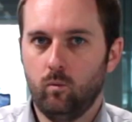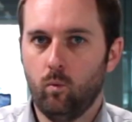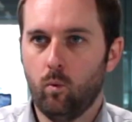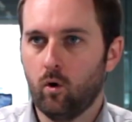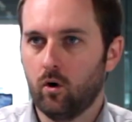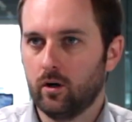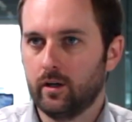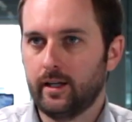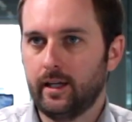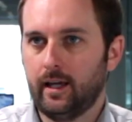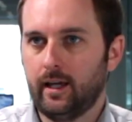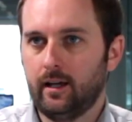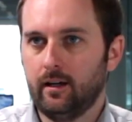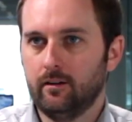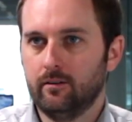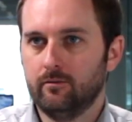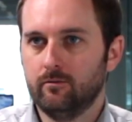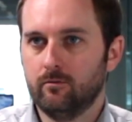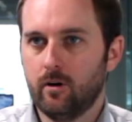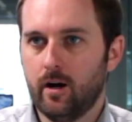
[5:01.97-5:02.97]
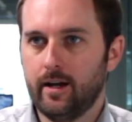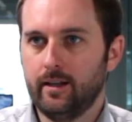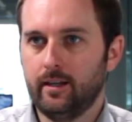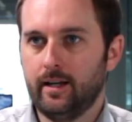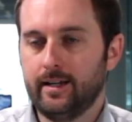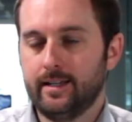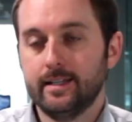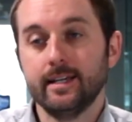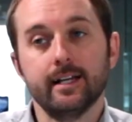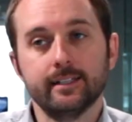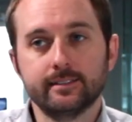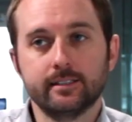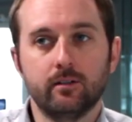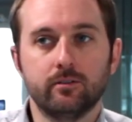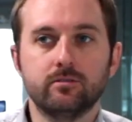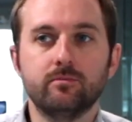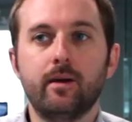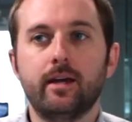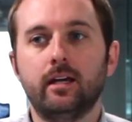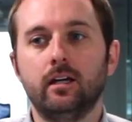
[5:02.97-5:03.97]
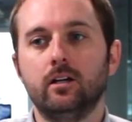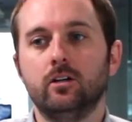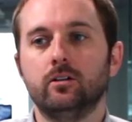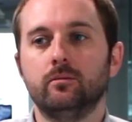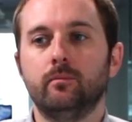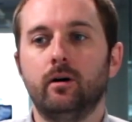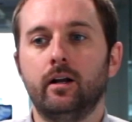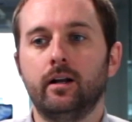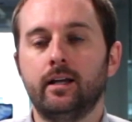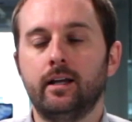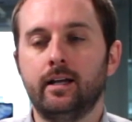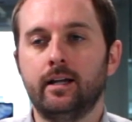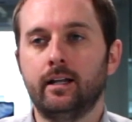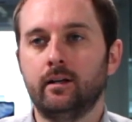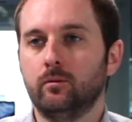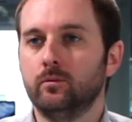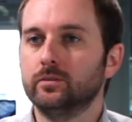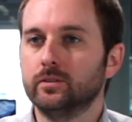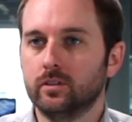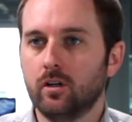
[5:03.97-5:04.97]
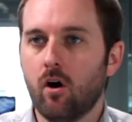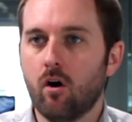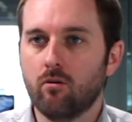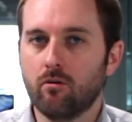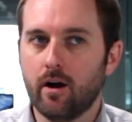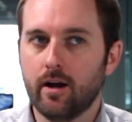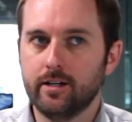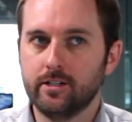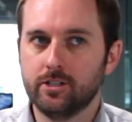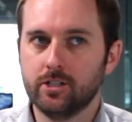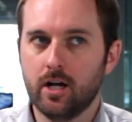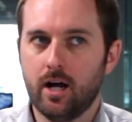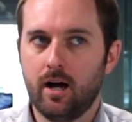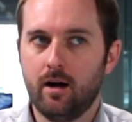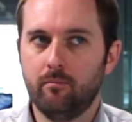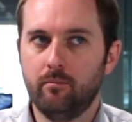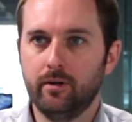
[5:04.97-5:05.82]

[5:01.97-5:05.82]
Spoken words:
working, right? Like, yes, I was making good money and it was an all right job,